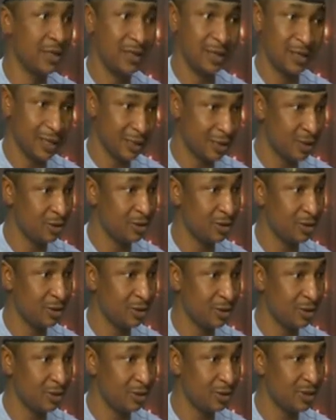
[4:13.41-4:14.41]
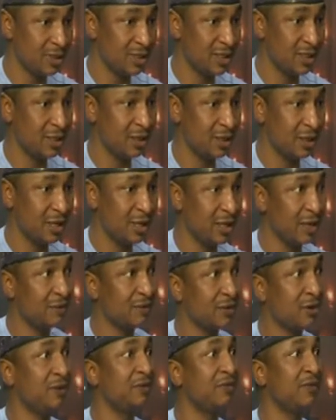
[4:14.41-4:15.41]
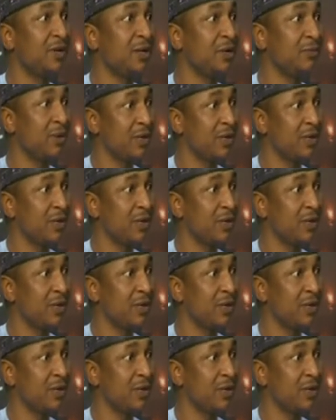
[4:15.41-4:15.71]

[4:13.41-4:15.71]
And that's not a good signal that gives confidence, mm.